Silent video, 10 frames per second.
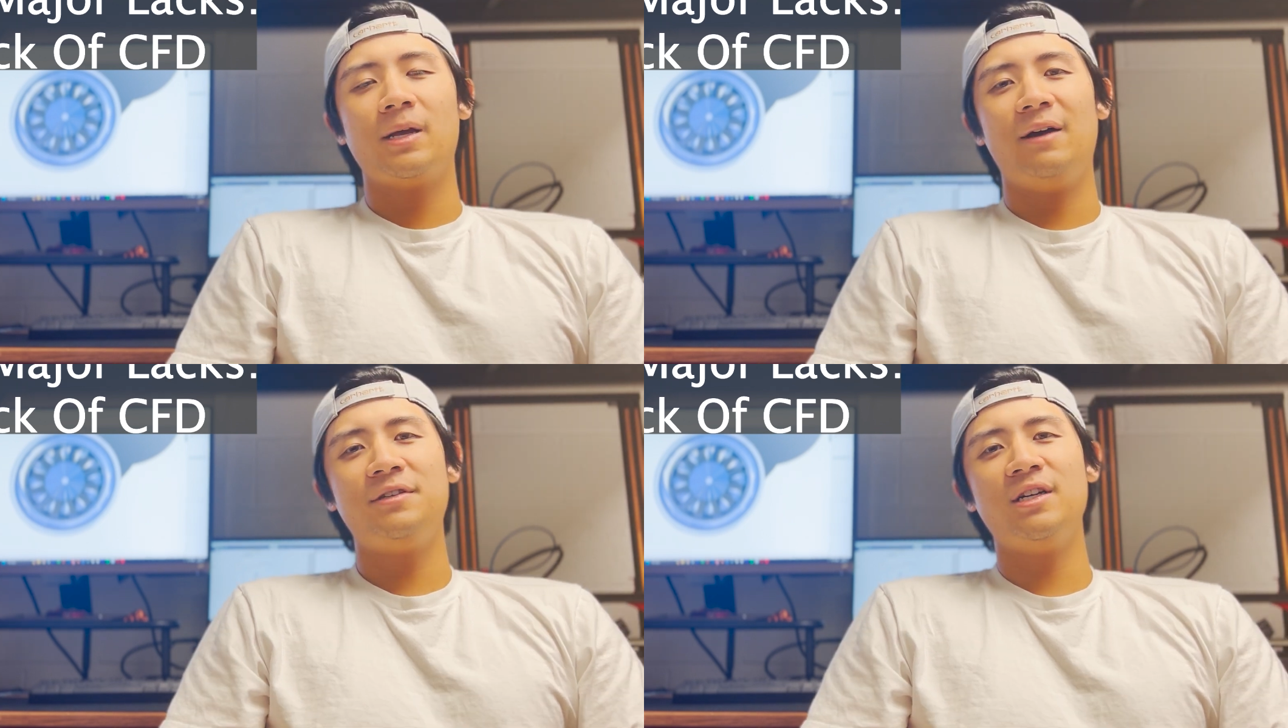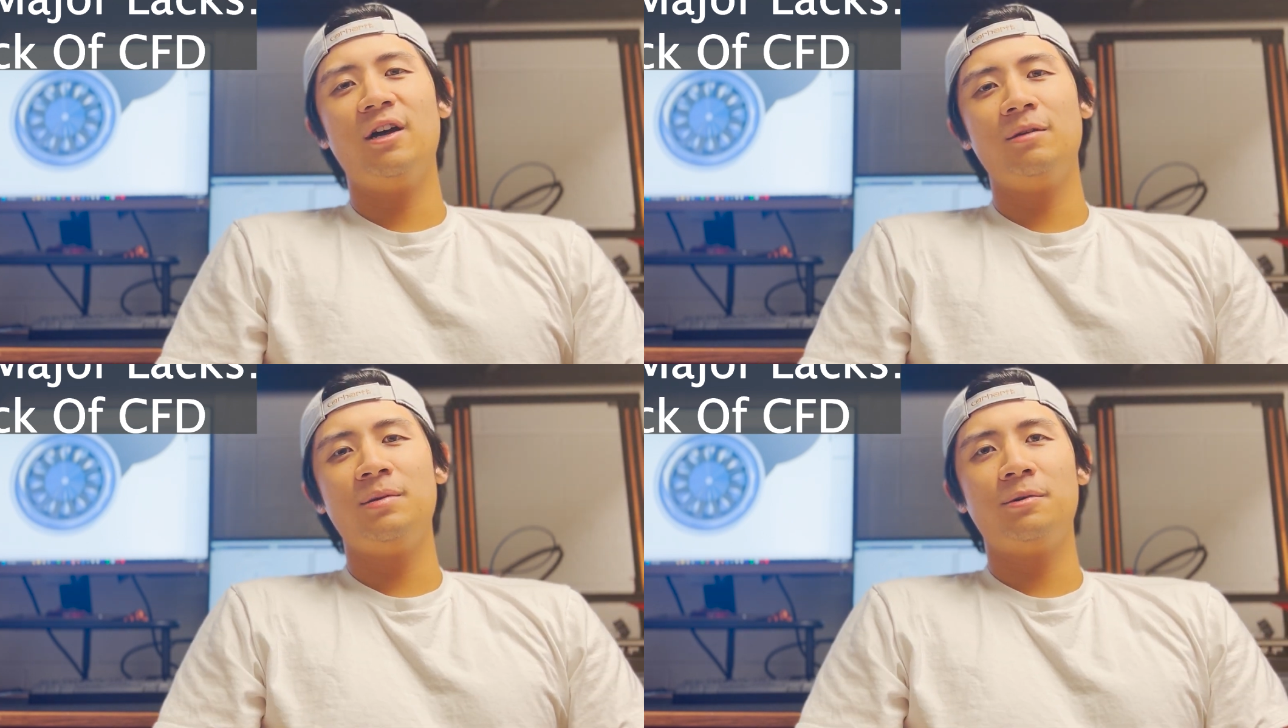I've seen
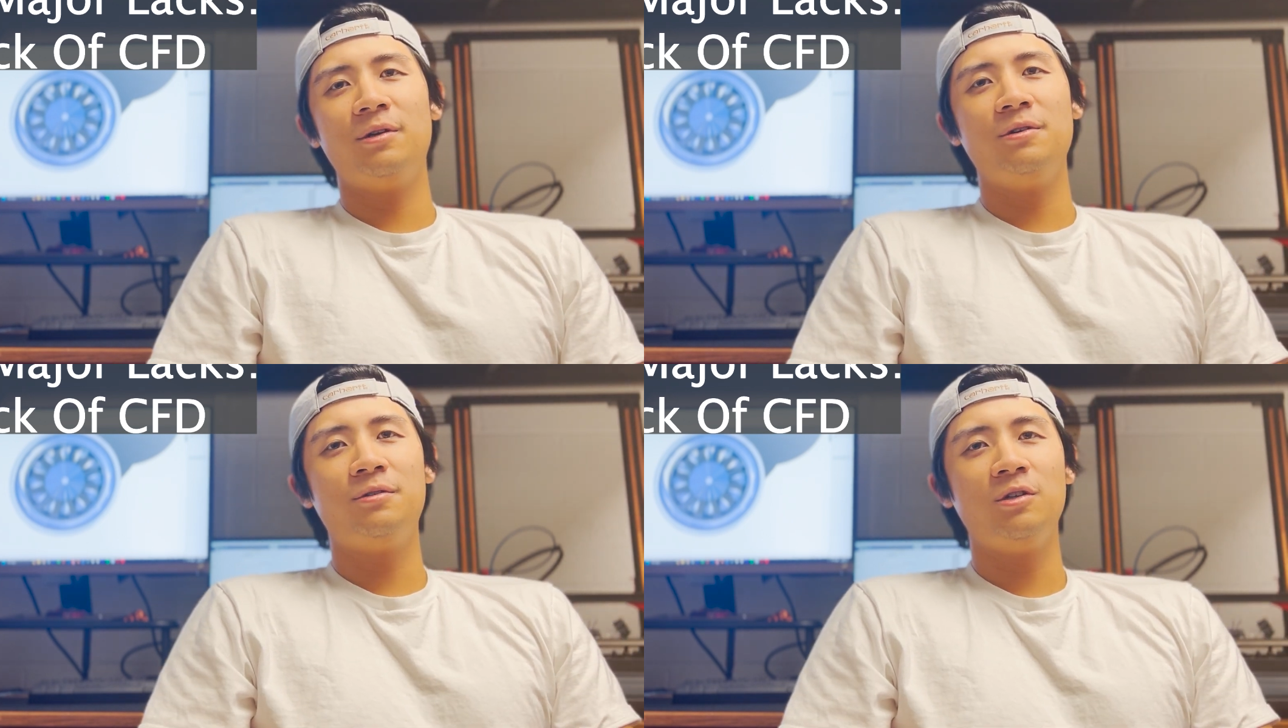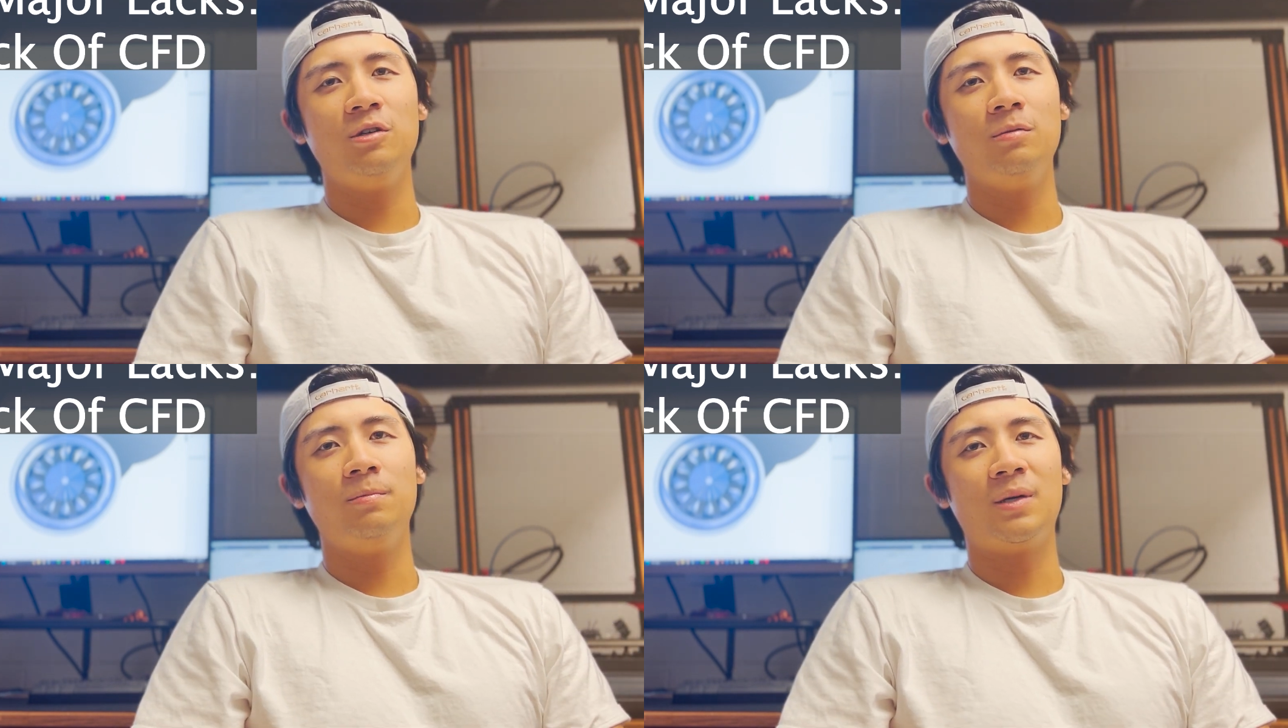other people on
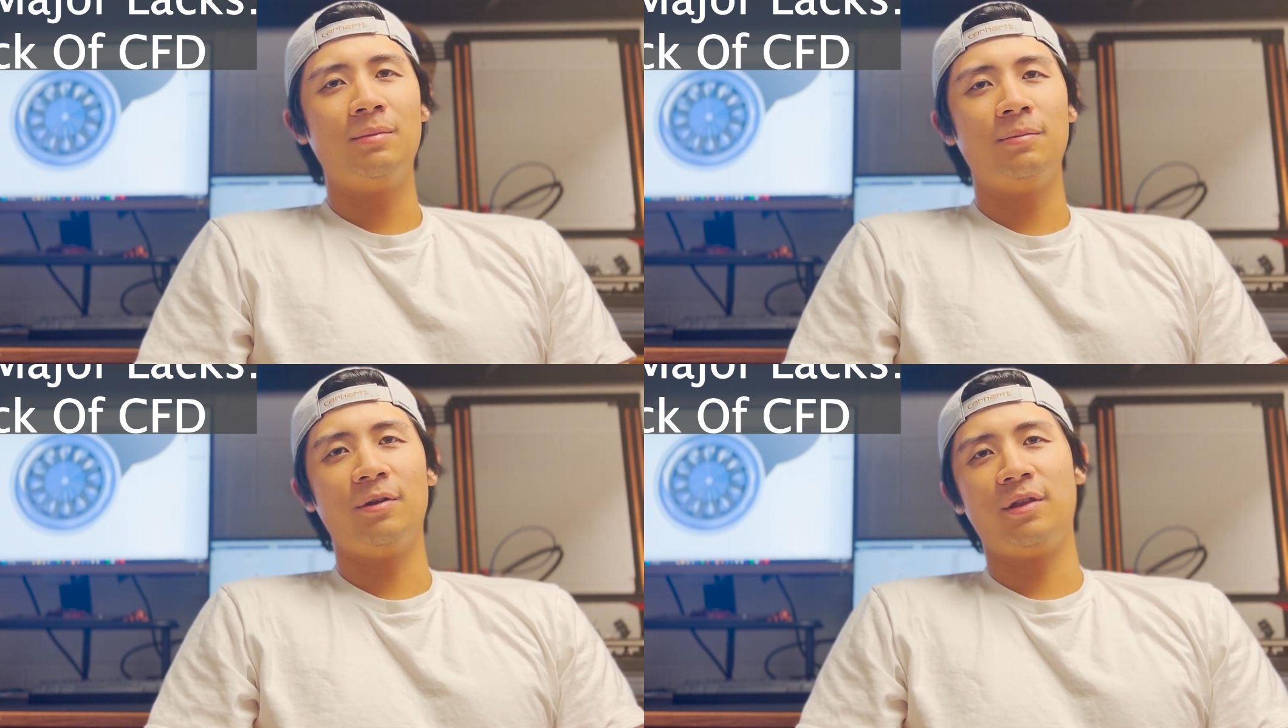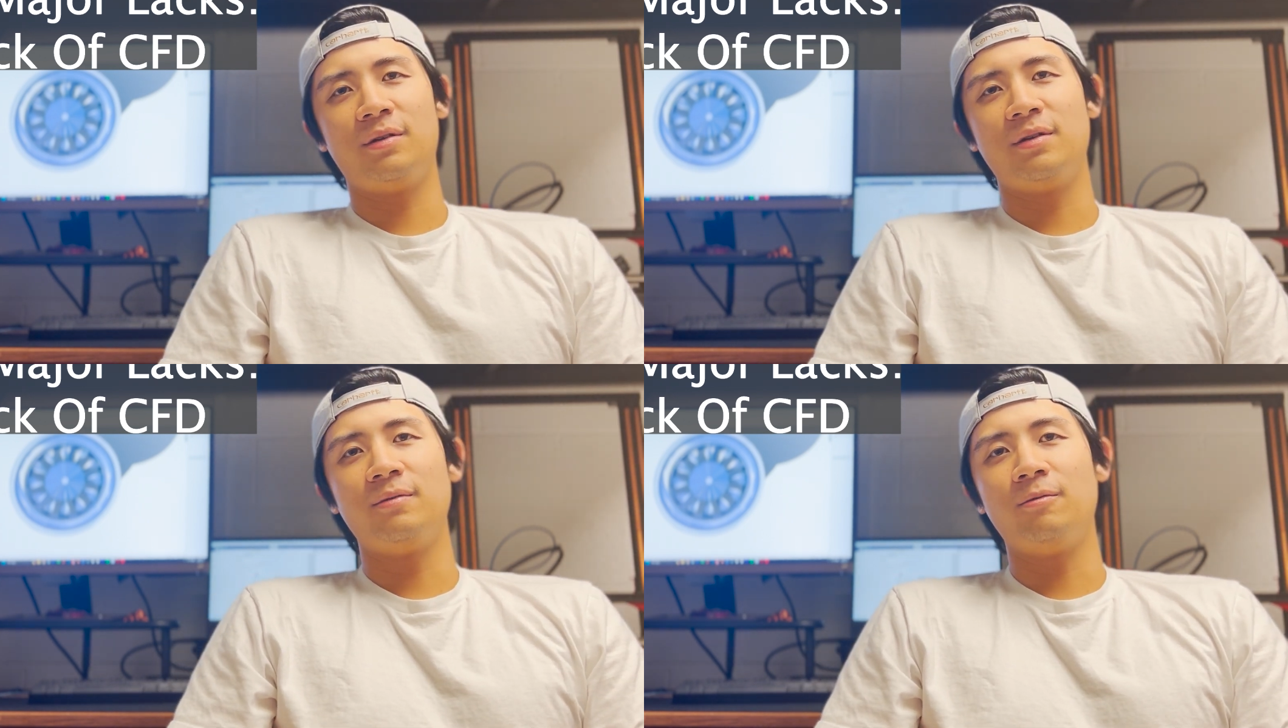YouTube come up with,
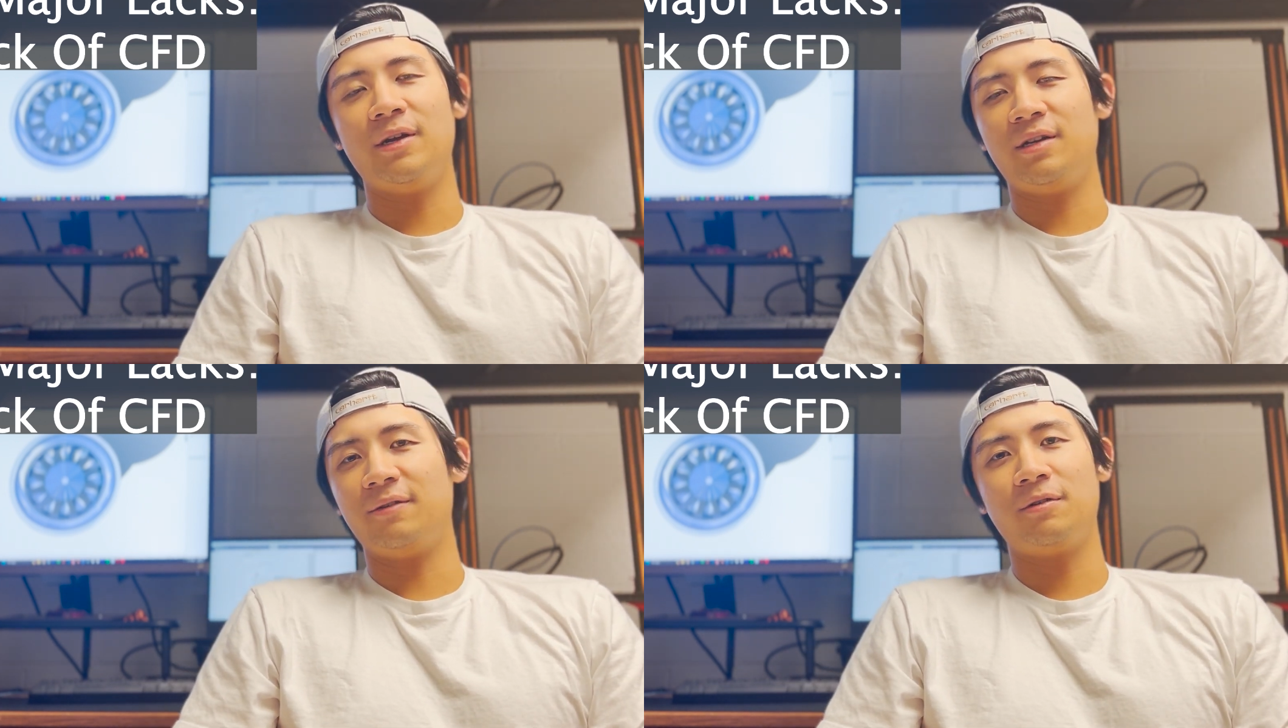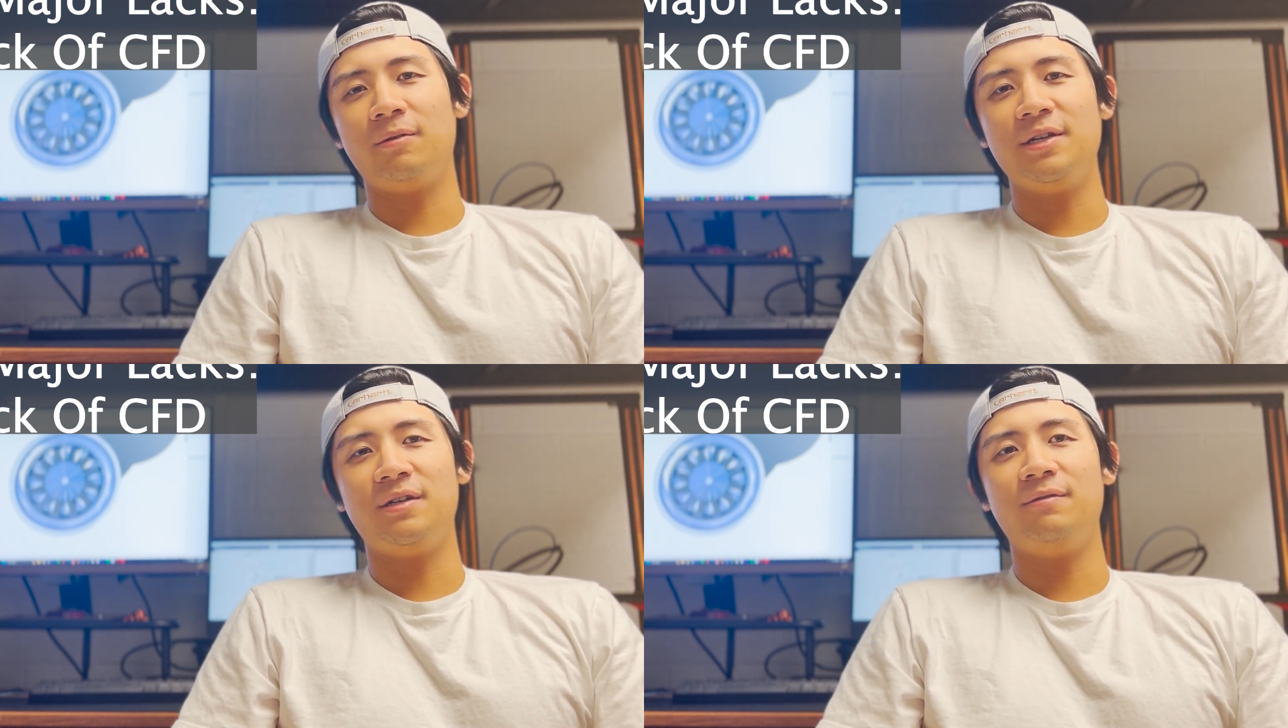with different
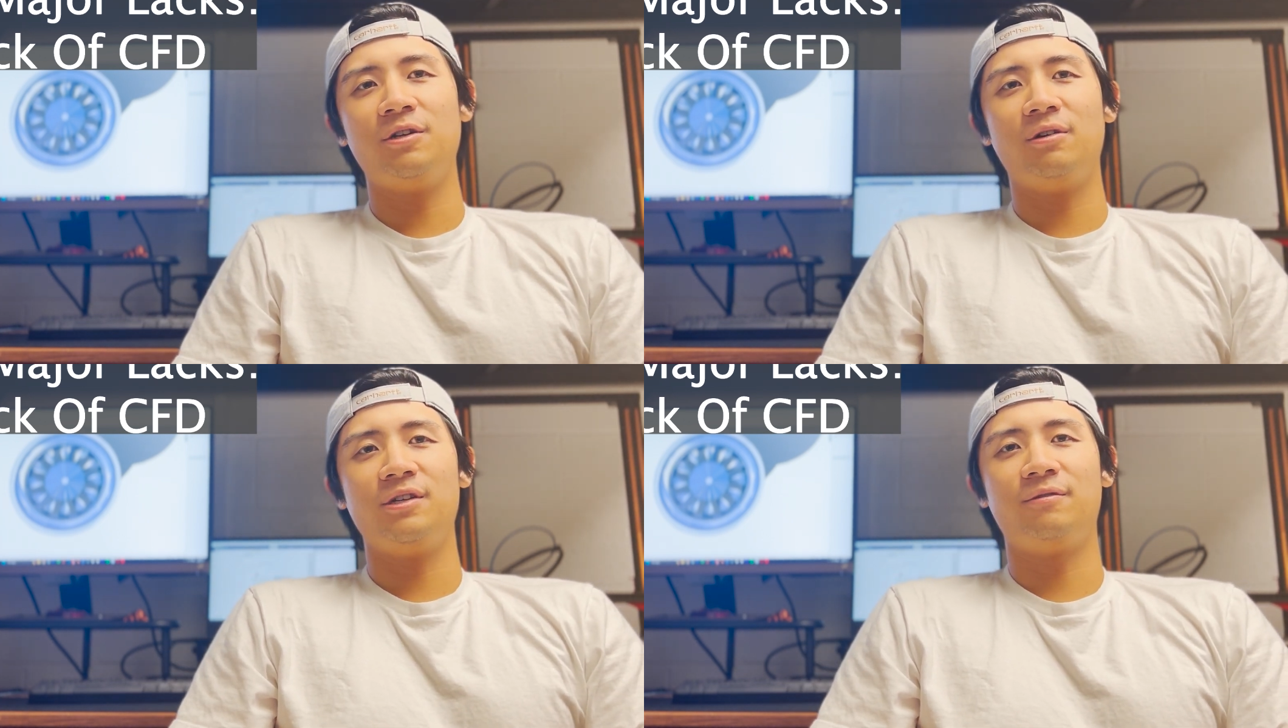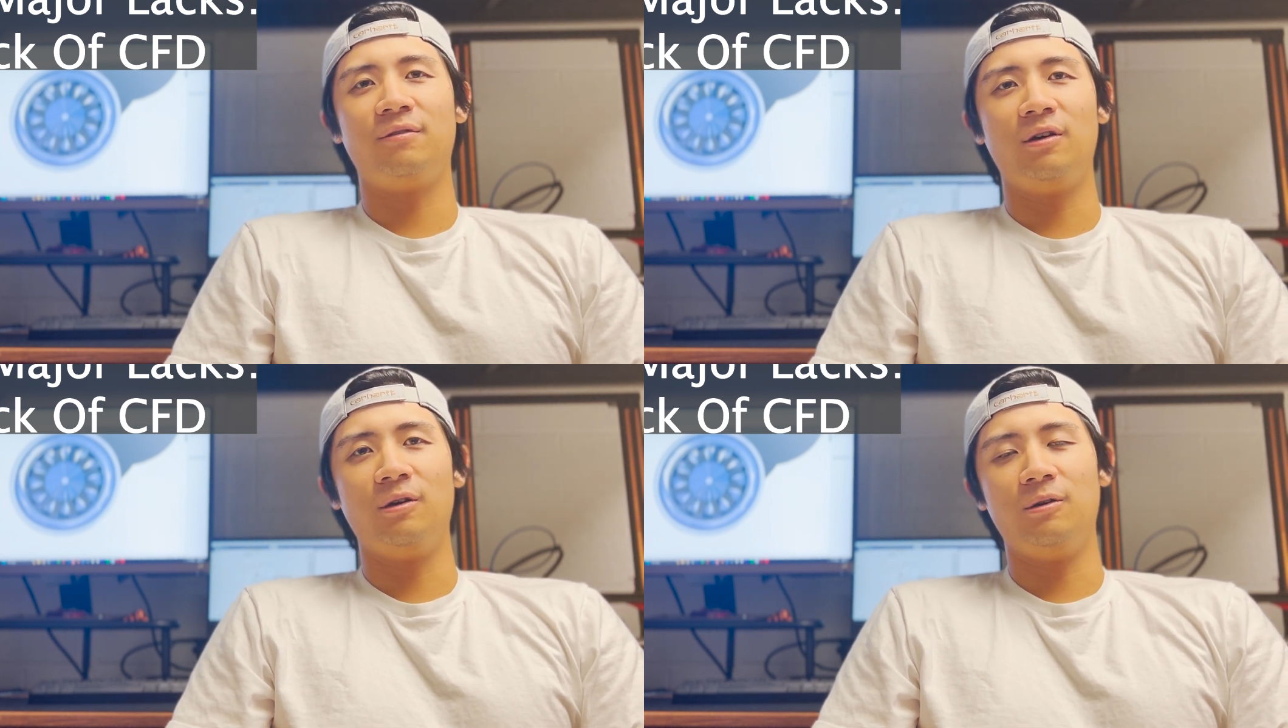ways to visualize
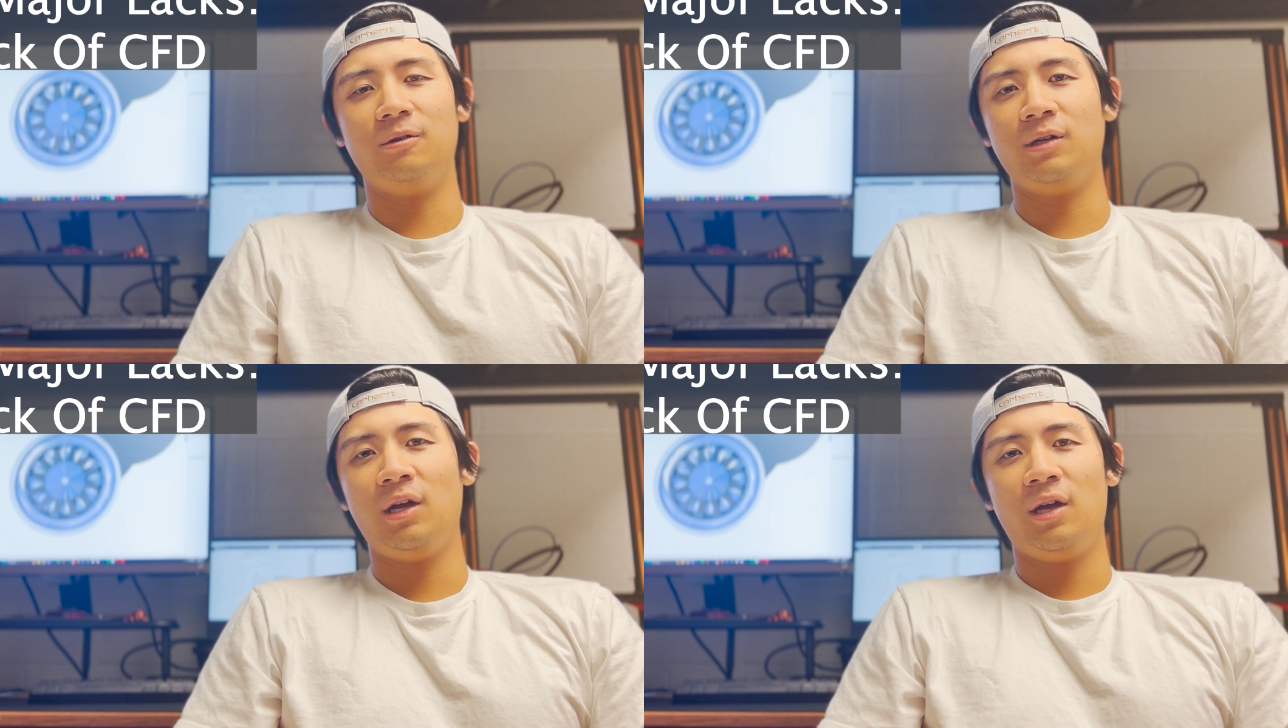flow,